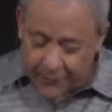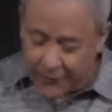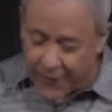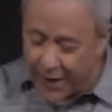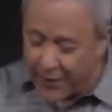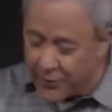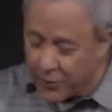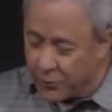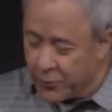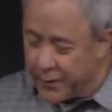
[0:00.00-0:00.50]

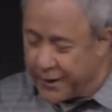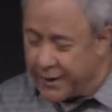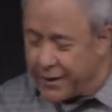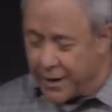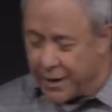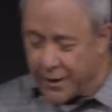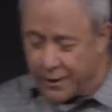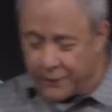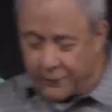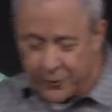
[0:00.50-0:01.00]
Father,
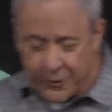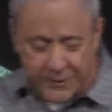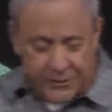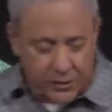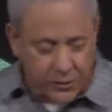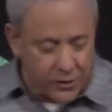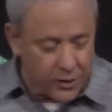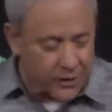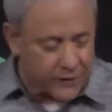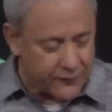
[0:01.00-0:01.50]
we, uh, we
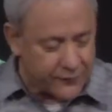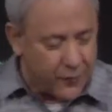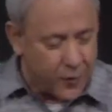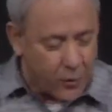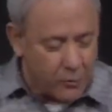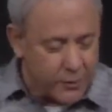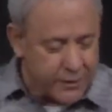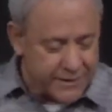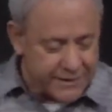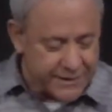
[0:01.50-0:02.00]
do look
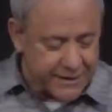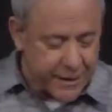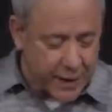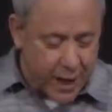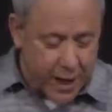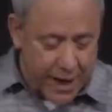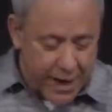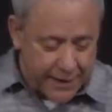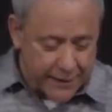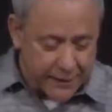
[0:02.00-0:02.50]
forward
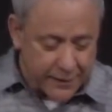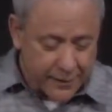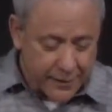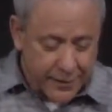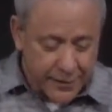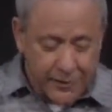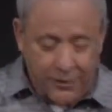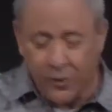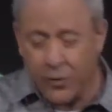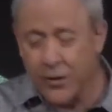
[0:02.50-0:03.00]
tonight,
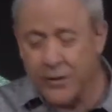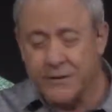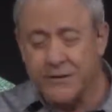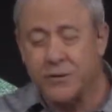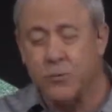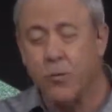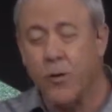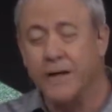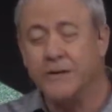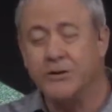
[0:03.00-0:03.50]
Lord,
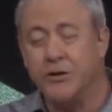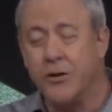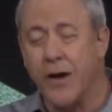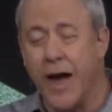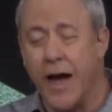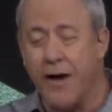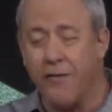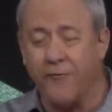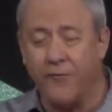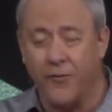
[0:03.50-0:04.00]
to what
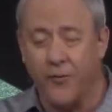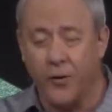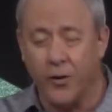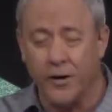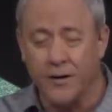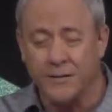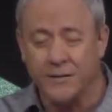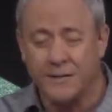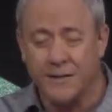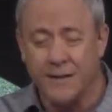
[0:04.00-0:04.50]
you have
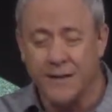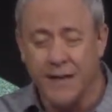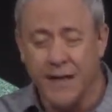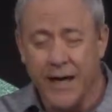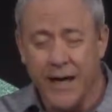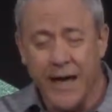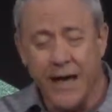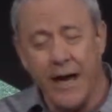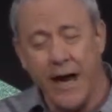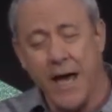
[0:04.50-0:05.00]
for us.
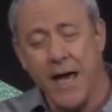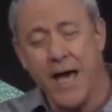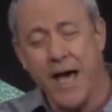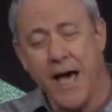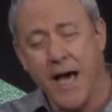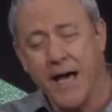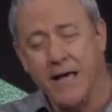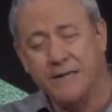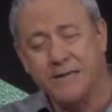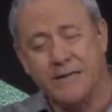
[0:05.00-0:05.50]
And I
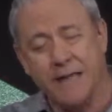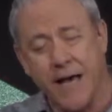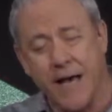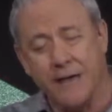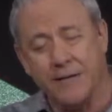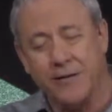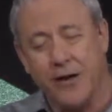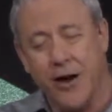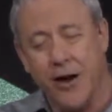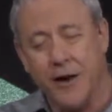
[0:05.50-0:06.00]
ask
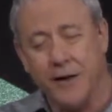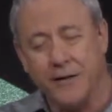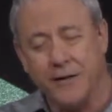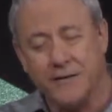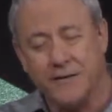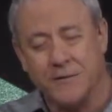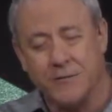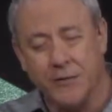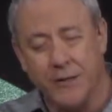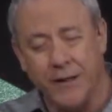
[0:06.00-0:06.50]
that, God,
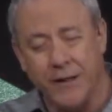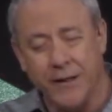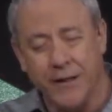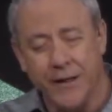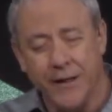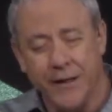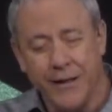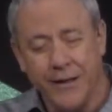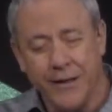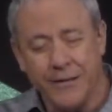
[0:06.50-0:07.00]
as we,
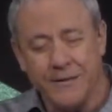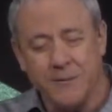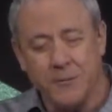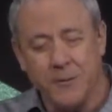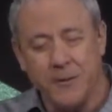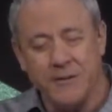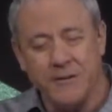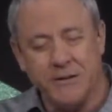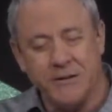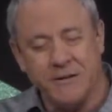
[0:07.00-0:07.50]
as
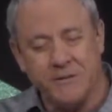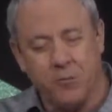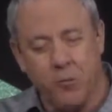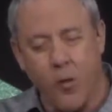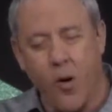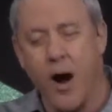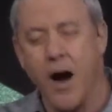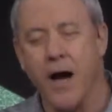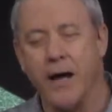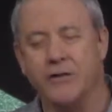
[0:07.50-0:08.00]
we just
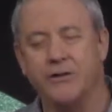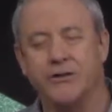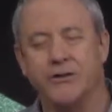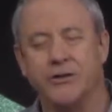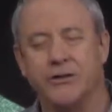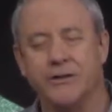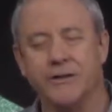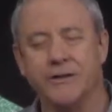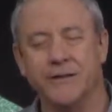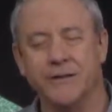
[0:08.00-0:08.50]

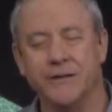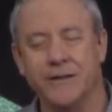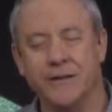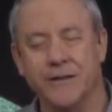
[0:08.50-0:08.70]
watch